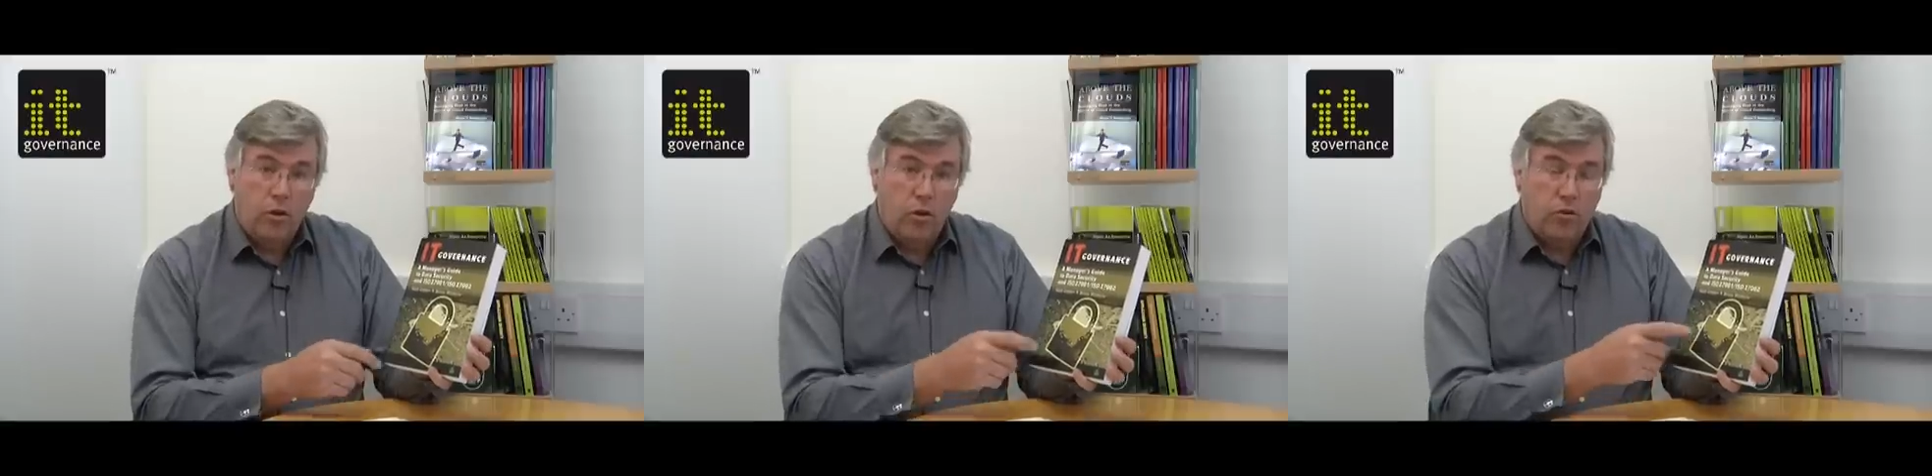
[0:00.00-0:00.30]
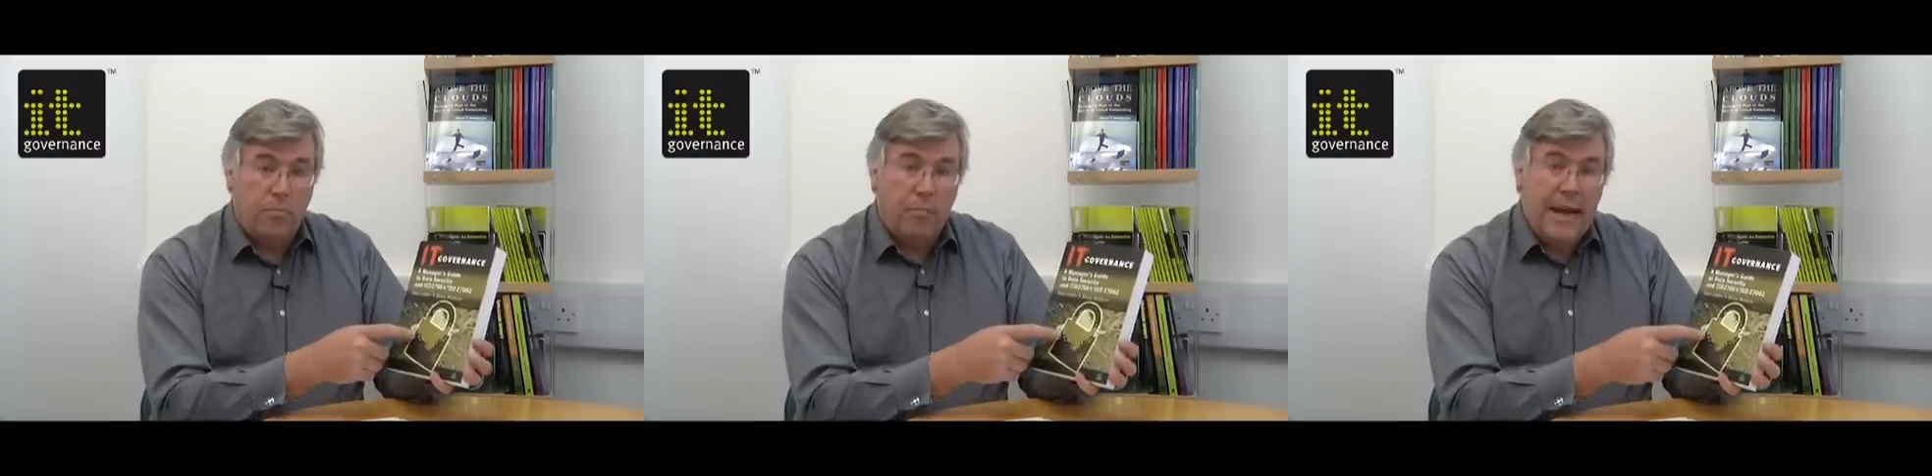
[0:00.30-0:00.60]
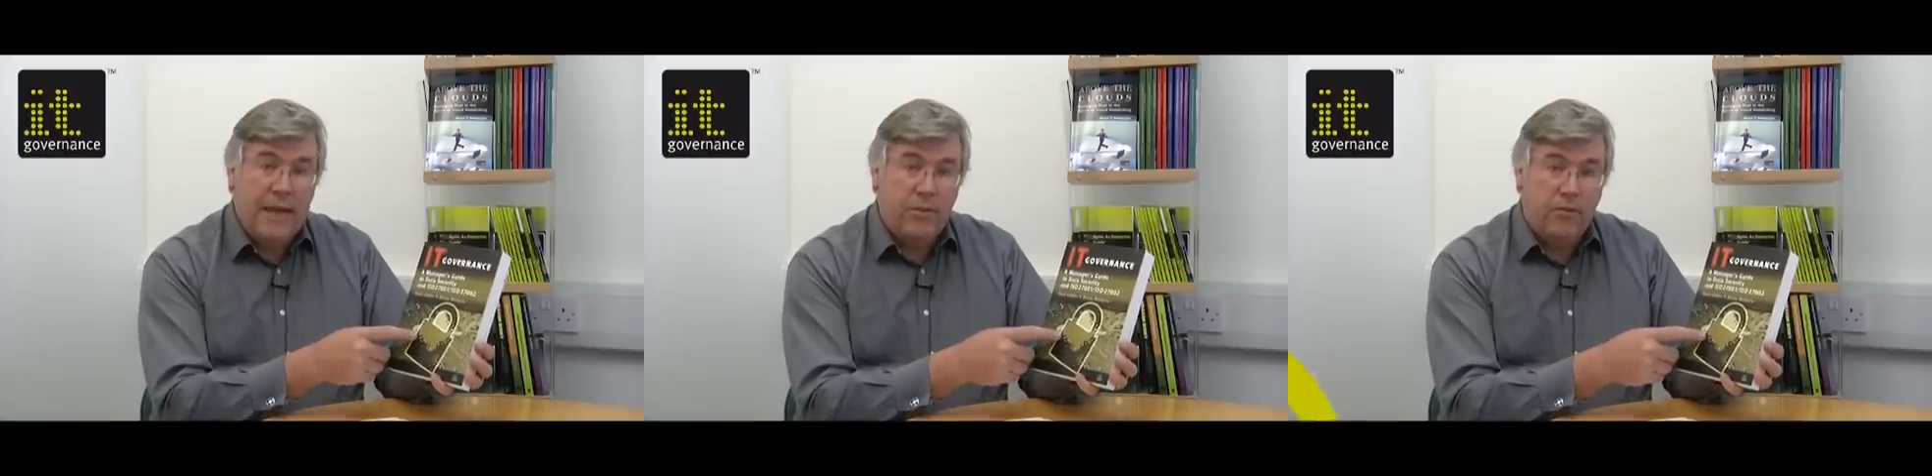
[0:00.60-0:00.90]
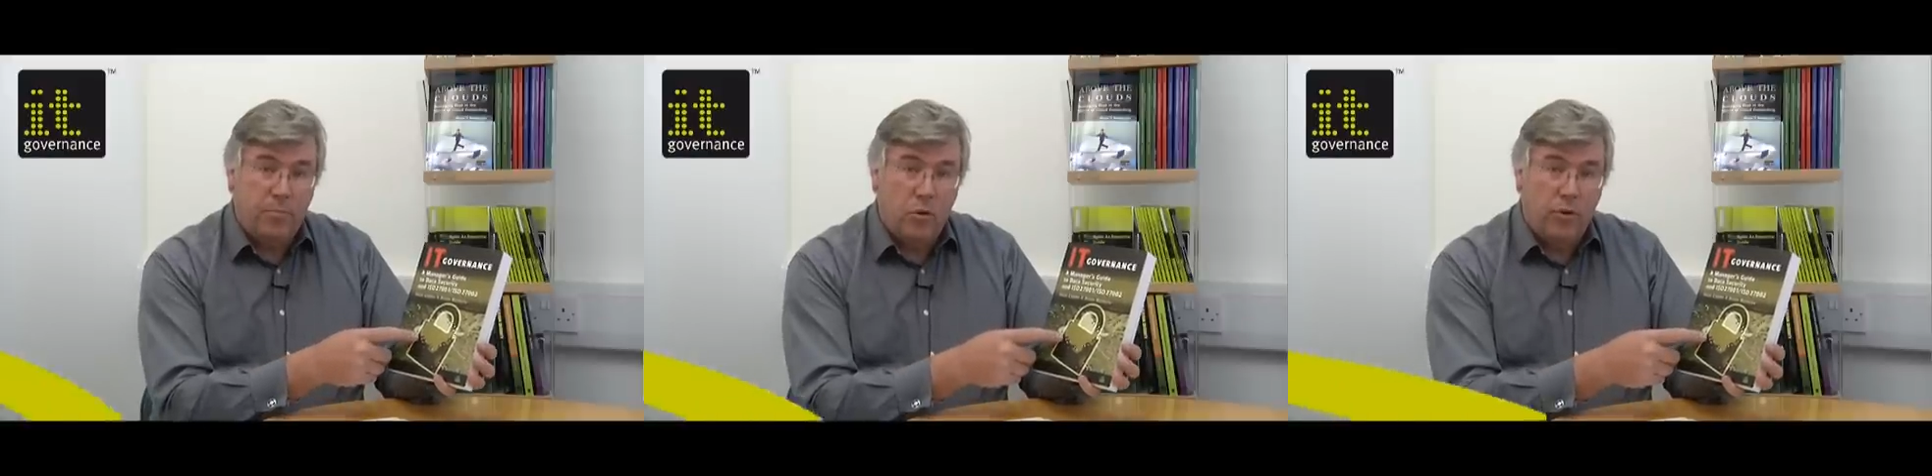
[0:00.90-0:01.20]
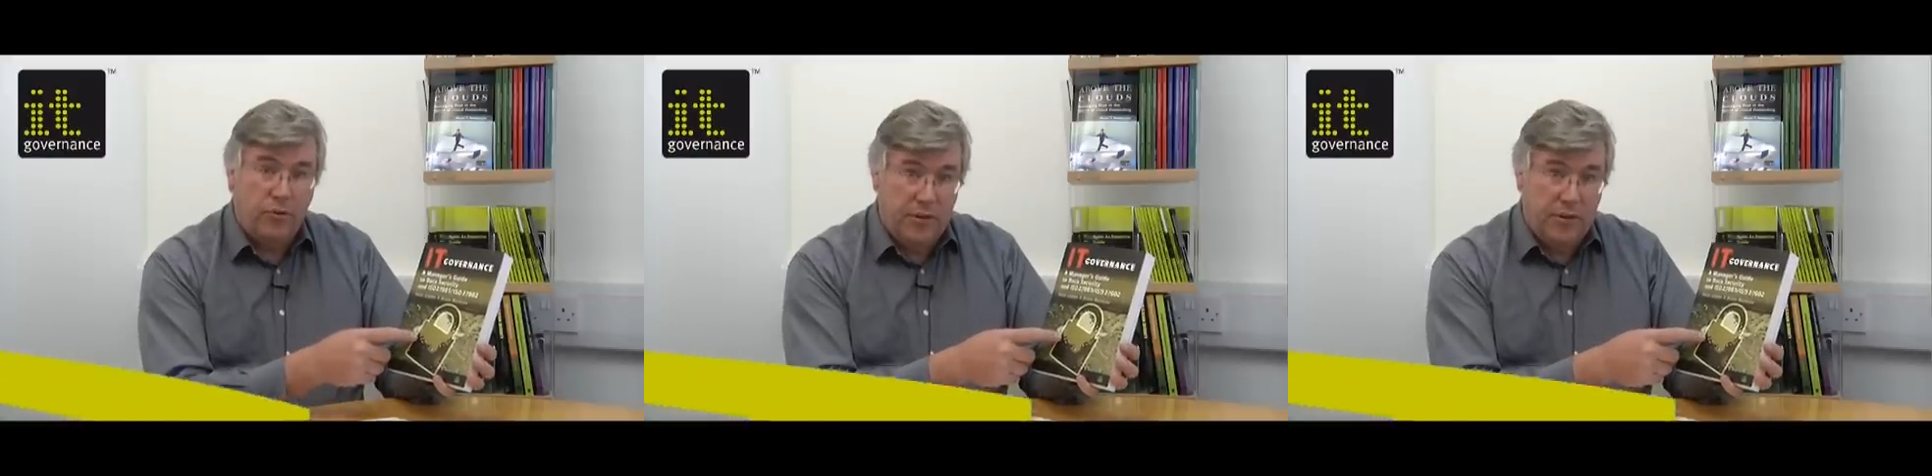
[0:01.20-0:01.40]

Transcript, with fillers: You should buy this book